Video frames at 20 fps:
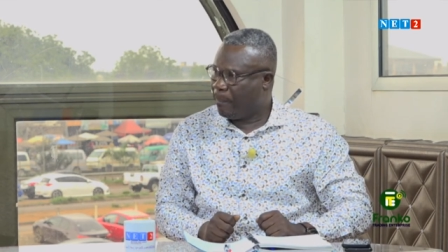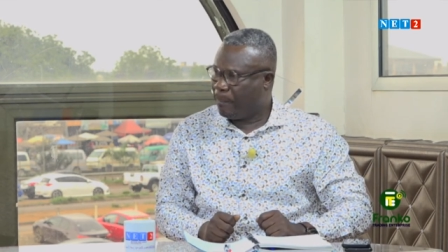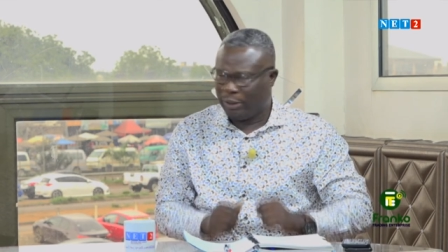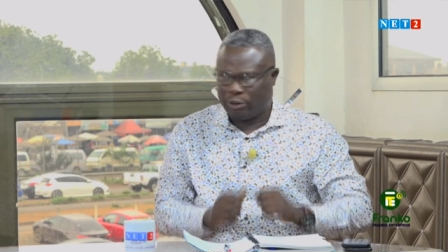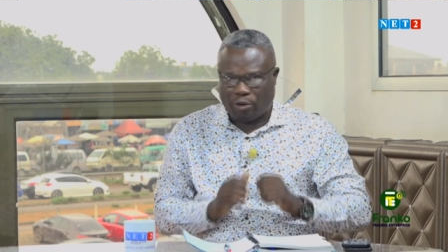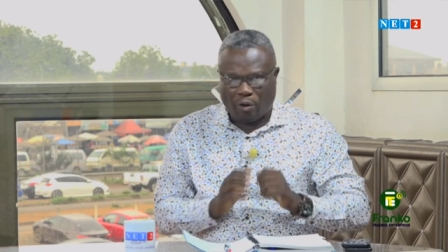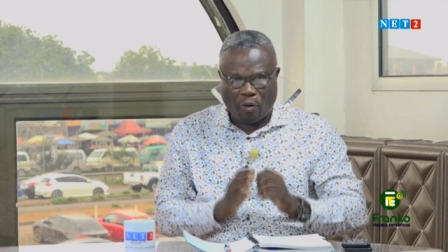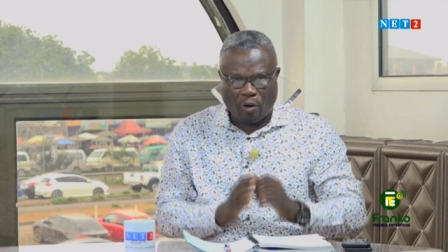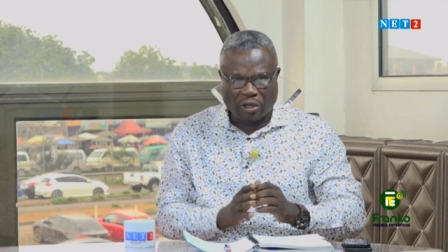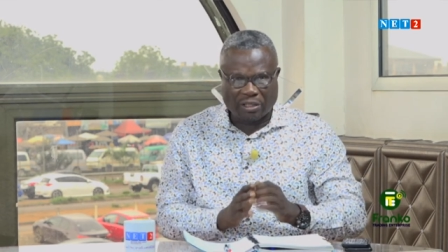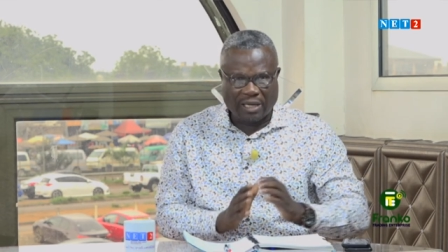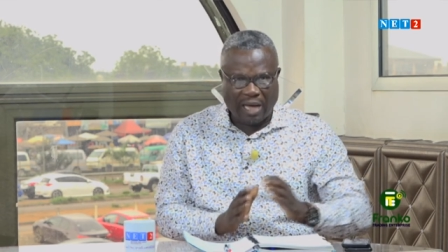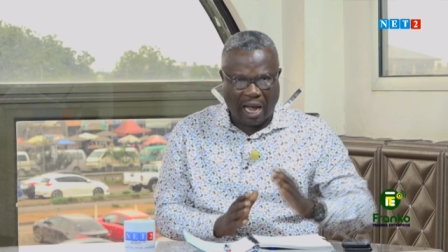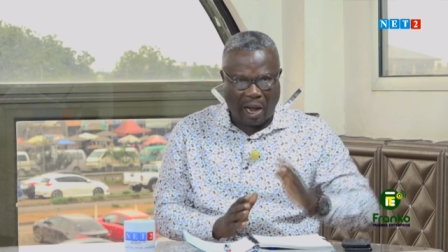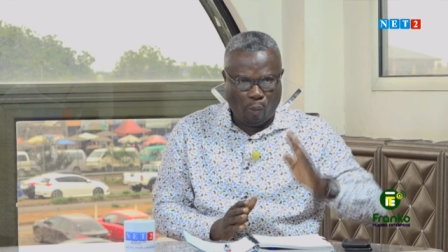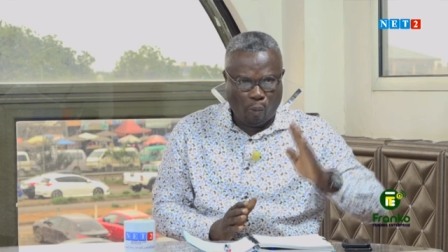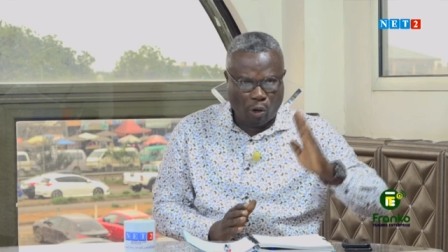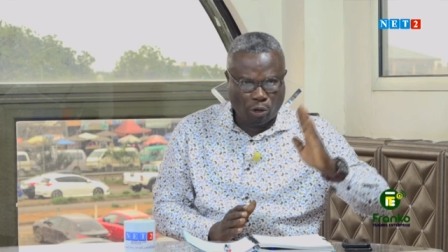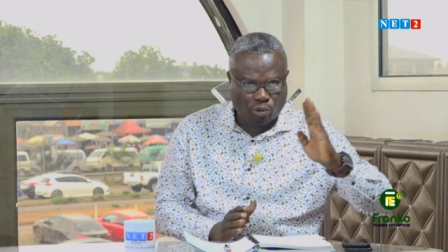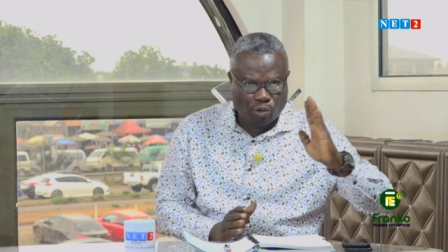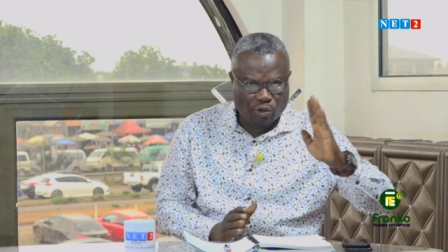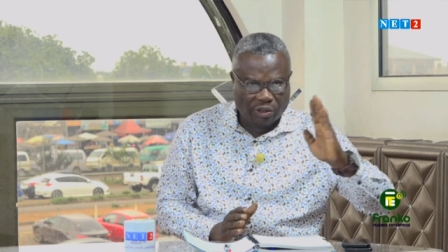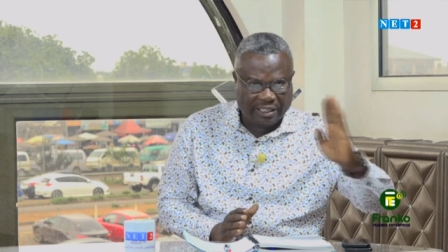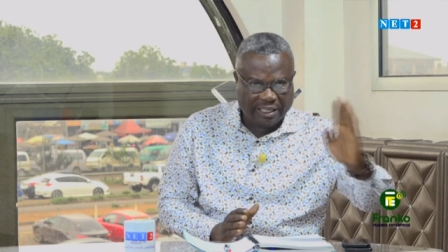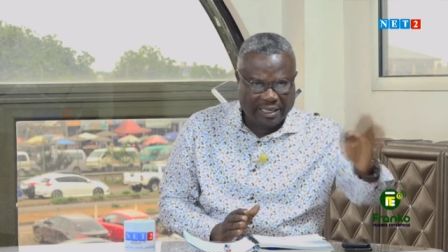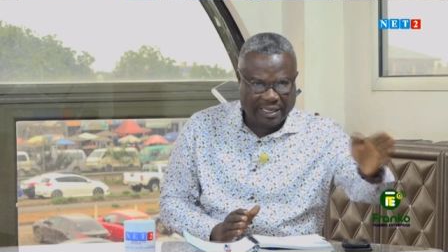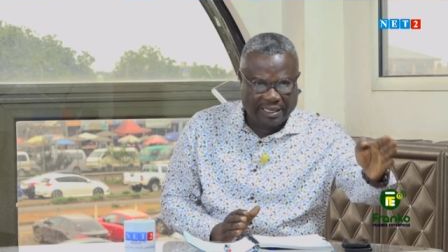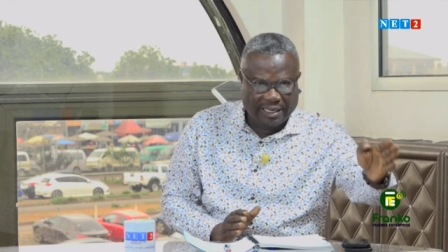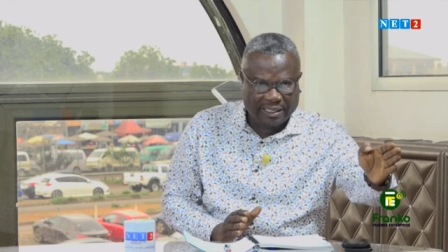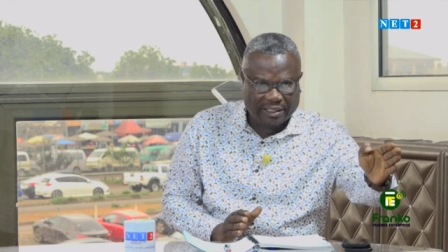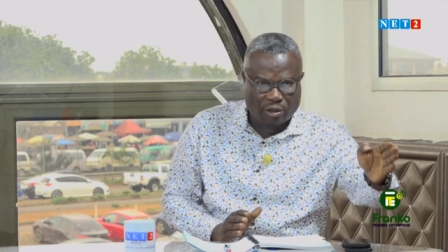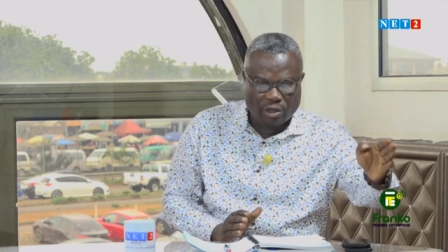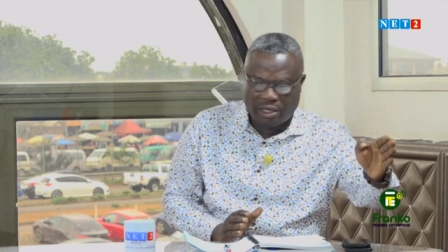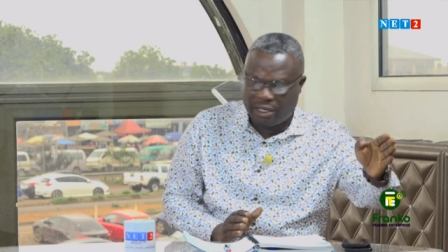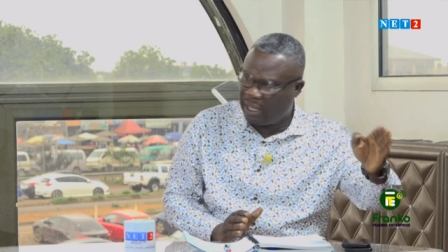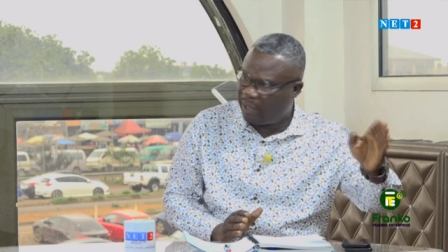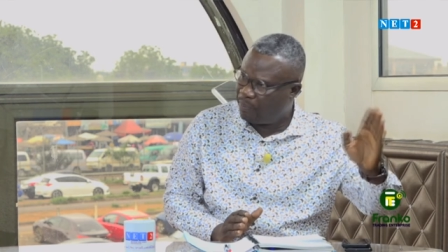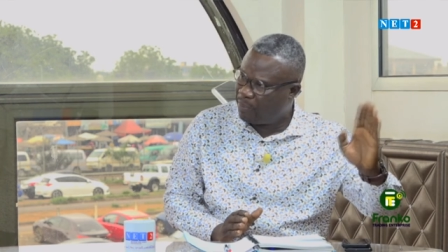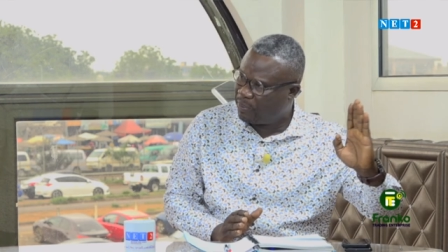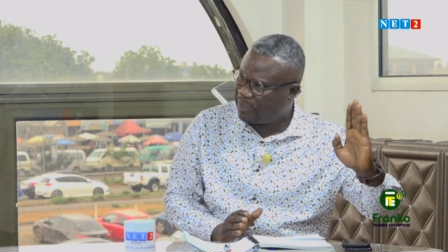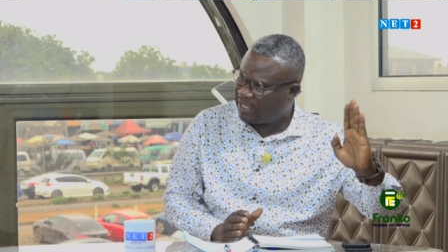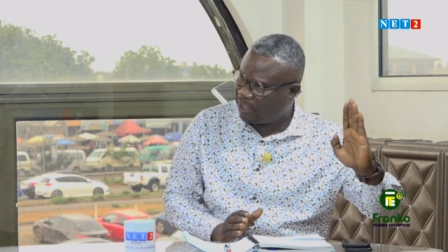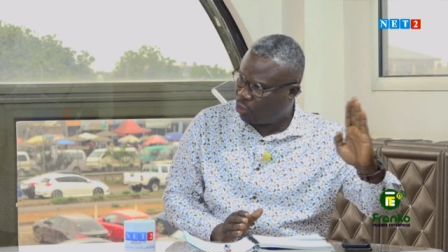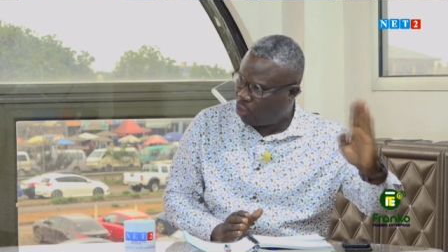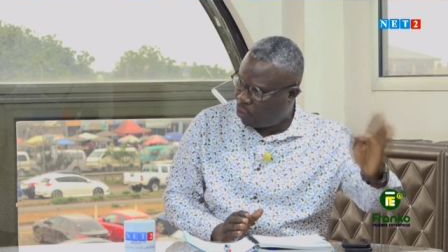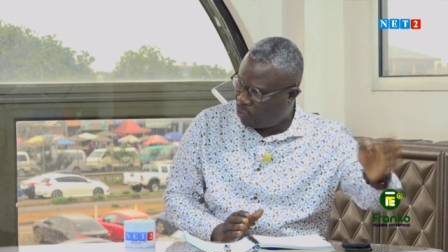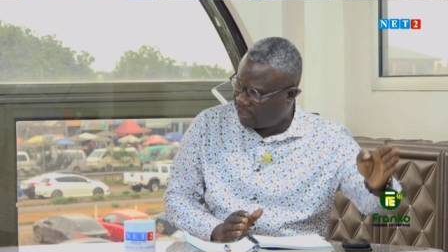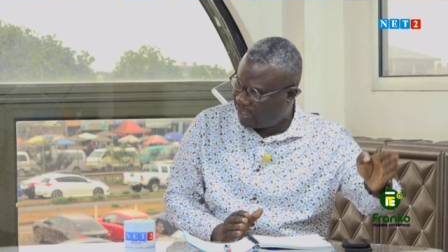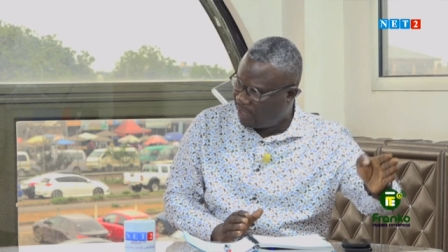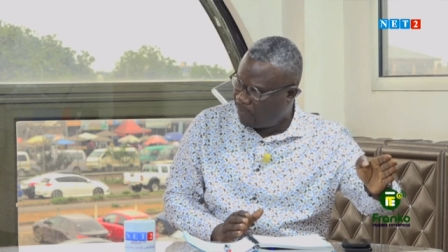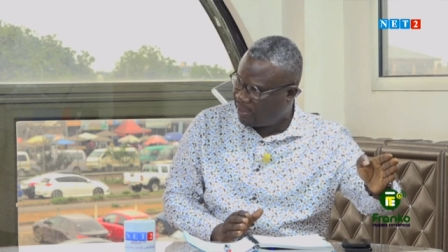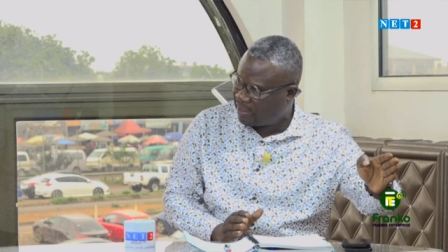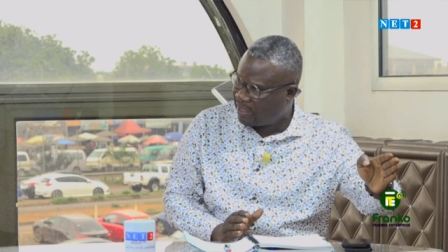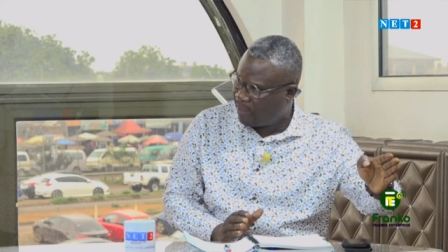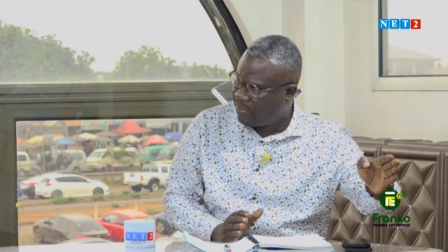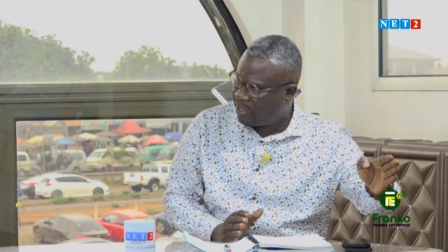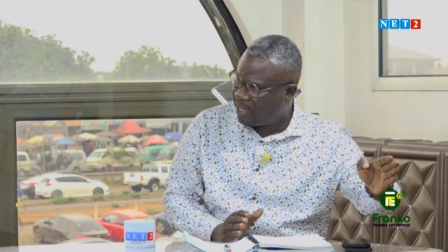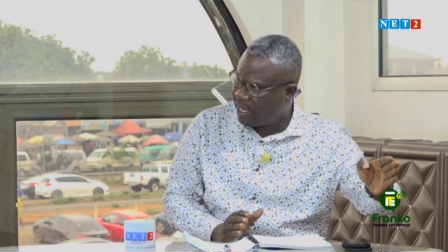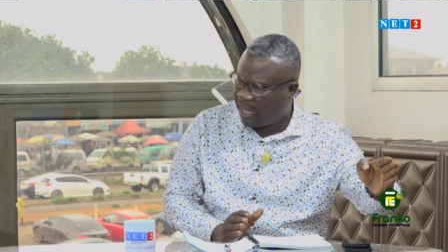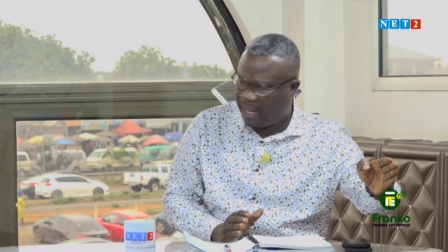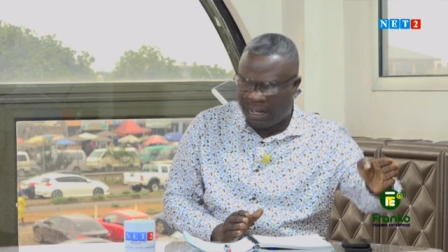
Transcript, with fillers: But also, I want to see this. Tourist number seven.